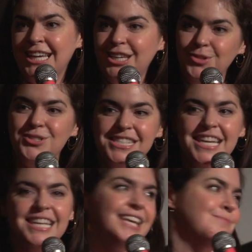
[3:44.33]
Like you just
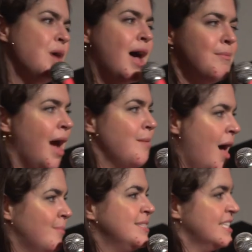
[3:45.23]
think like, my
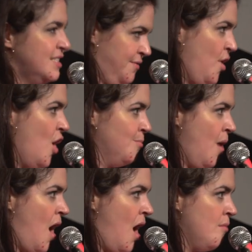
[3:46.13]
mom is the default
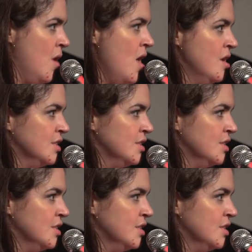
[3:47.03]
mom.